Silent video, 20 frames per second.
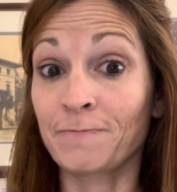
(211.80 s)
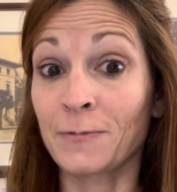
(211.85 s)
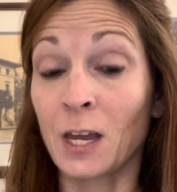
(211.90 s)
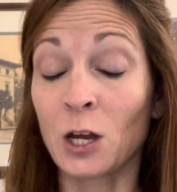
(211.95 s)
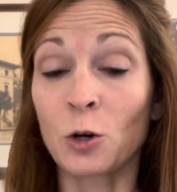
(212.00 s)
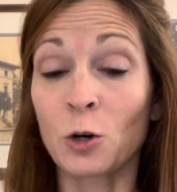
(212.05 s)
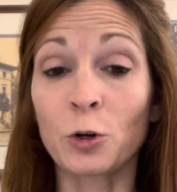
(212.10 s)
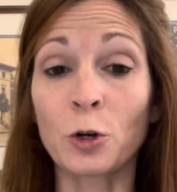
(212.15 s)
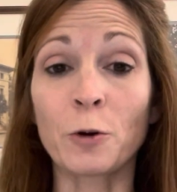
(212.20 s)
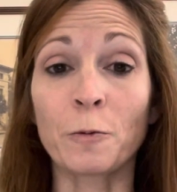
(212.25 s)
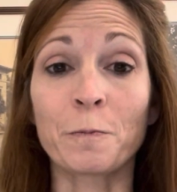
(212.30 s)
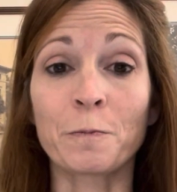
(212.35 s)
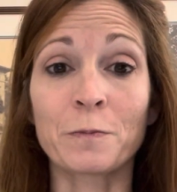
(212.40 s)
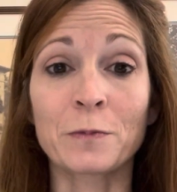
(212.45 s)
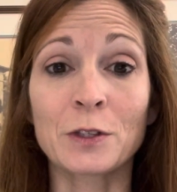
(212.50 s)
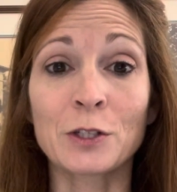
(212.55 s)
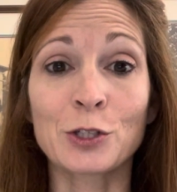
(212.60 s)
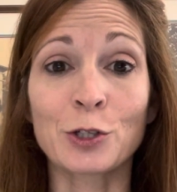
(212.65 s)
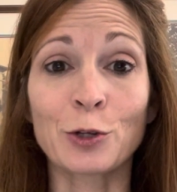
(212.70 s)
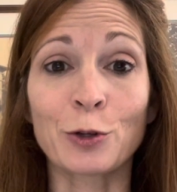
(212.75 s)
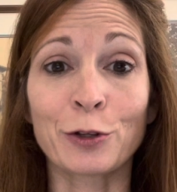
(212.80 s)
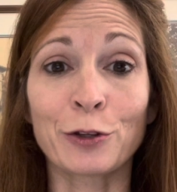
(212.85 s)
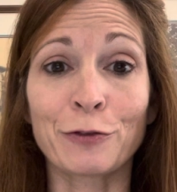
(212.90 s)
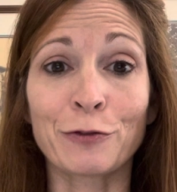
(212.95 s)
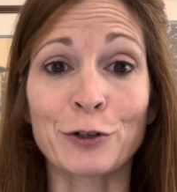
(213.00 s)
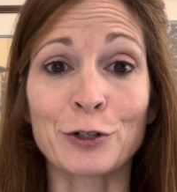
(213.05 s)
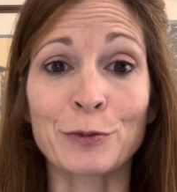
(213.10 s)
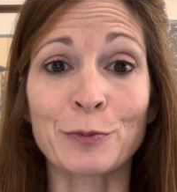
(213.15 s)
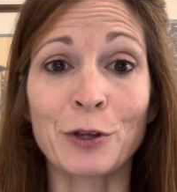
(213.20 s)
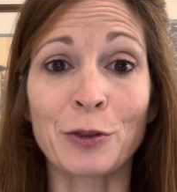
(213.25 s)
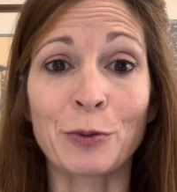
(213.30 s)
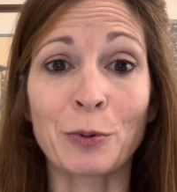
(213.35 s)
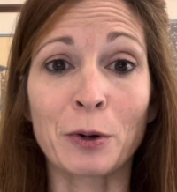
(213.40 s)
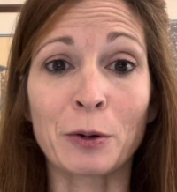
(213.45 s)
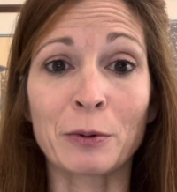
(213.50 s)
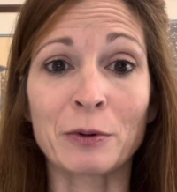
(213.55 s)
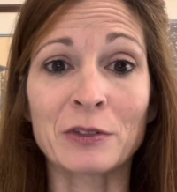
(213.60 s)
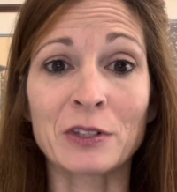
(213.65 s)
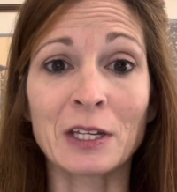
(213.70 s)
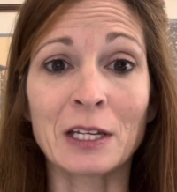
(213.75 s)
I don't know. This is only the first month where
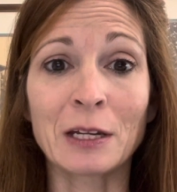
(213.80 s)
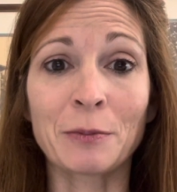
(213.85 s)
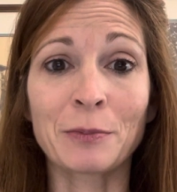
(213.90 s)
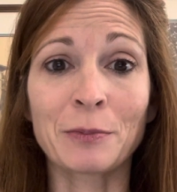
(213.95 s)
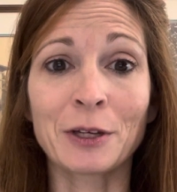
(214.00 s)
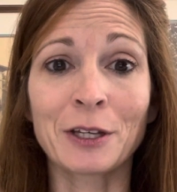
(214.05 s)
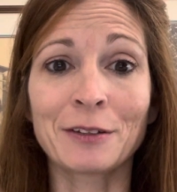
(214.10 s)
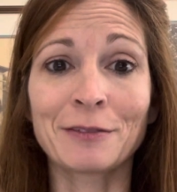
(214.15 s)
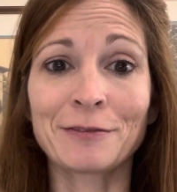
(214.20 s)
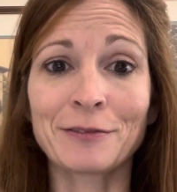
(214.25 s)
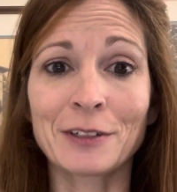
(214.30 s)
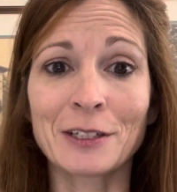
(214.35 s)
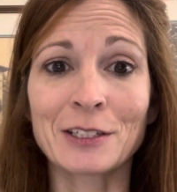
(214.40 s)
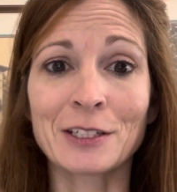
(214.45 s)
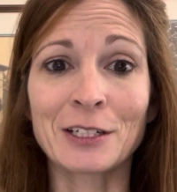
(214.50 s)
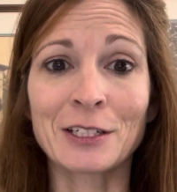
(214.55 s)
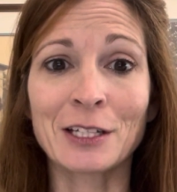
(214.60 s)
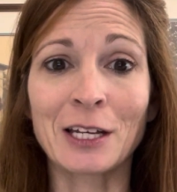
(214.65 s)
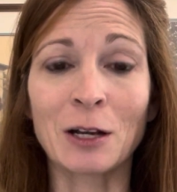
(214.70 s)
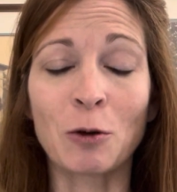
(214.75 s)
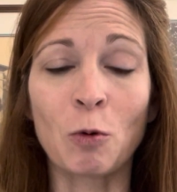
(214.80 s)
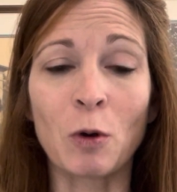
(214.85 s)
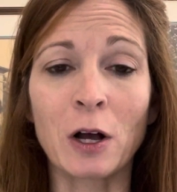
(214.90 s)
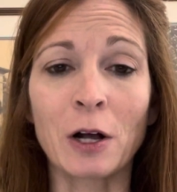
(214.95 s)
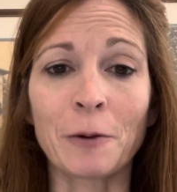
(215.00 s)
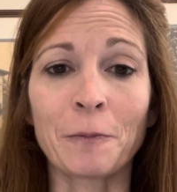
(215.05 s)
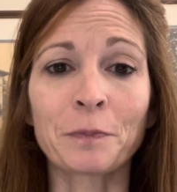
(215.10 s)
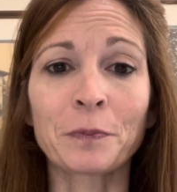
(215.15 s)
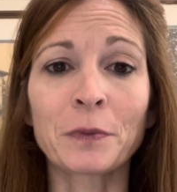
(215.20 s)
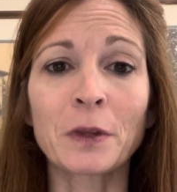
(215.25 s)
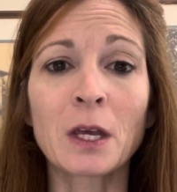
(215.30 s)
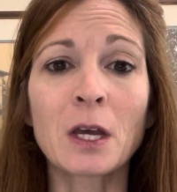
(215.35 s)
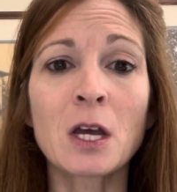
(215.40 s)
we're seeing it, but it's going to take a while.